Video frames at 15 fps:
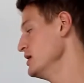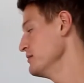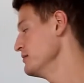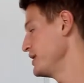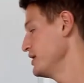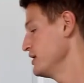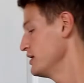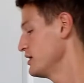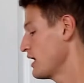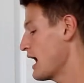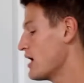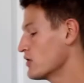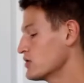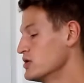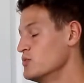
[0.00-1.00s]
But
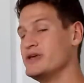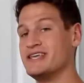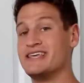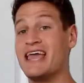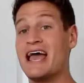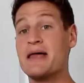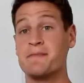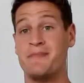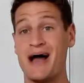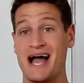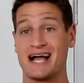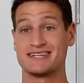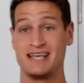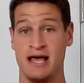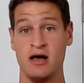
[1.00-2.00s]
how can we get
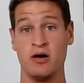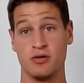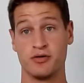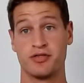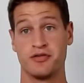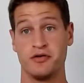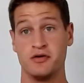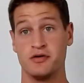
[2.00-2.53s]
back to health?